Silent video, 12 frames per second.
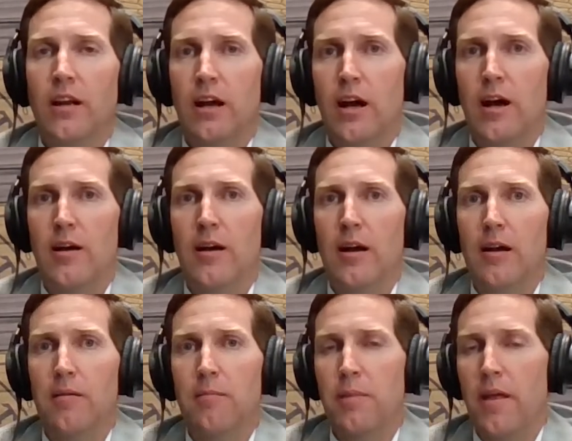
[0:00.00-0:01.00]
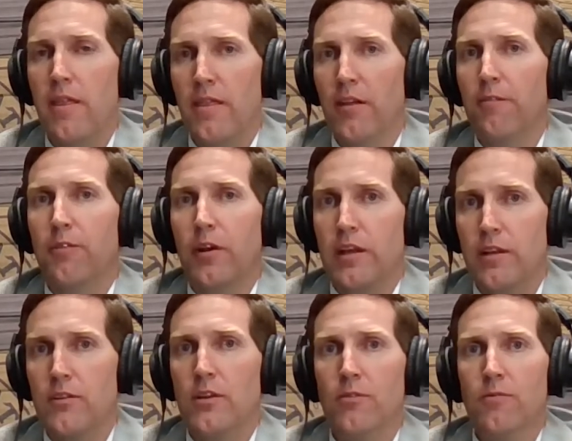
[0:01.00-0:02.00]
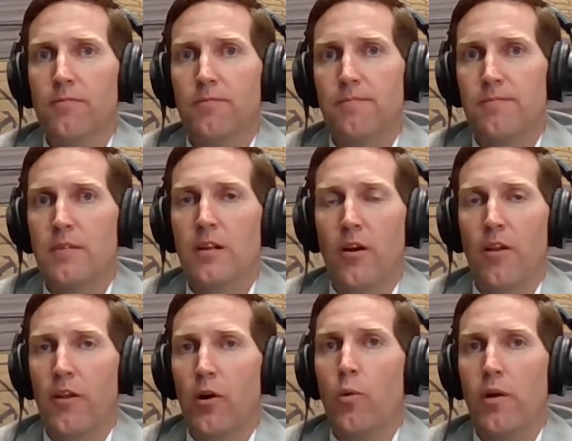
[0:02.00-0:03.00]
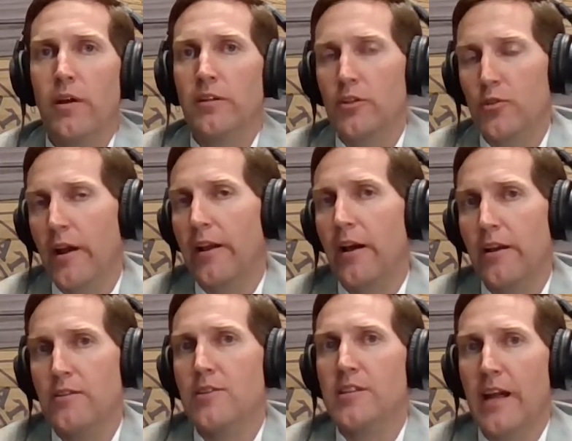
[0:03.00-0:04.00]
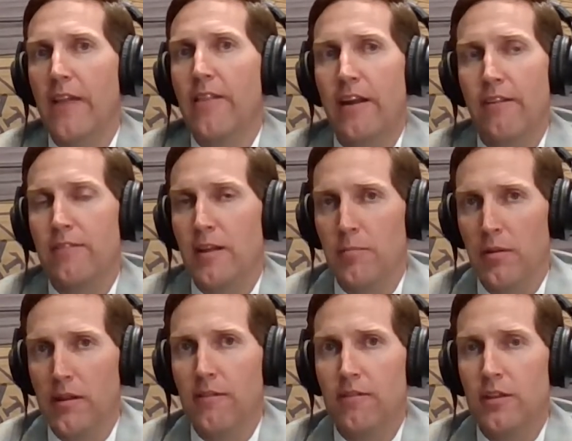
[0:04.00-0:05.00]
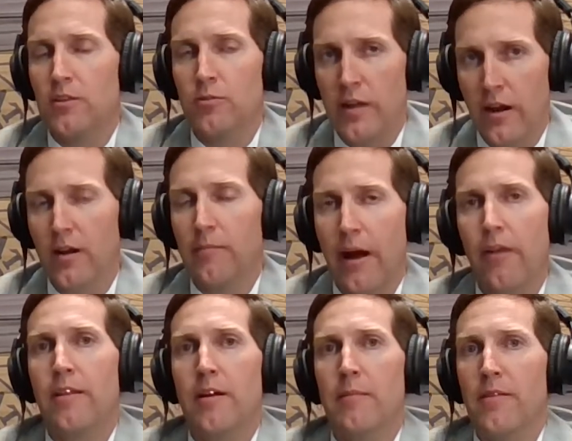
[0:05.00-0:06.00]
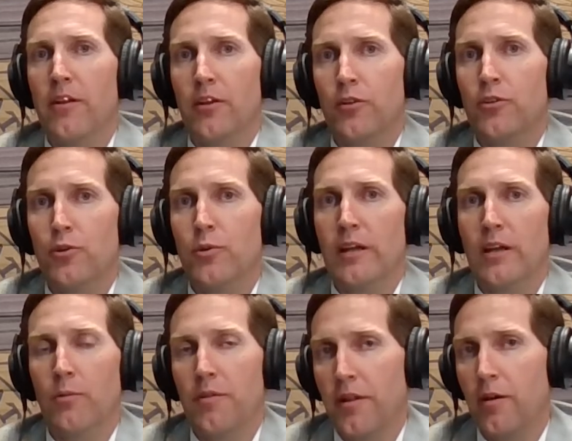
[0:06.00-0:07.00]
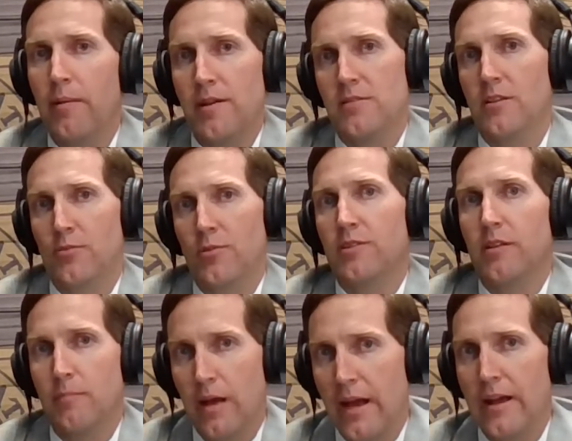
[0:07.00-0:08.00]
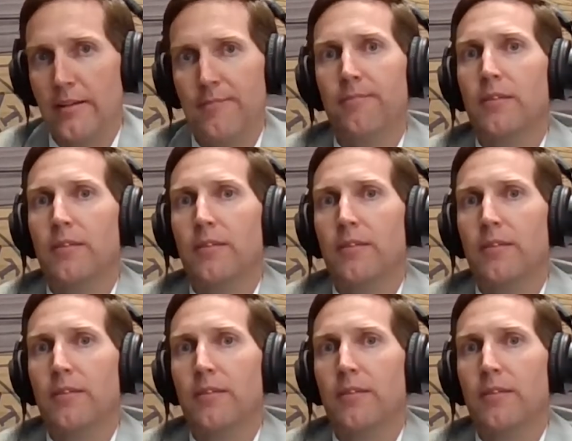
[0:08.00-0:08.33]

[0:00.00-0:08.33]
But they'll forgive you, or they're willing to try to understand that if they believe that you care about them and that you're doing it with their best interest in mind.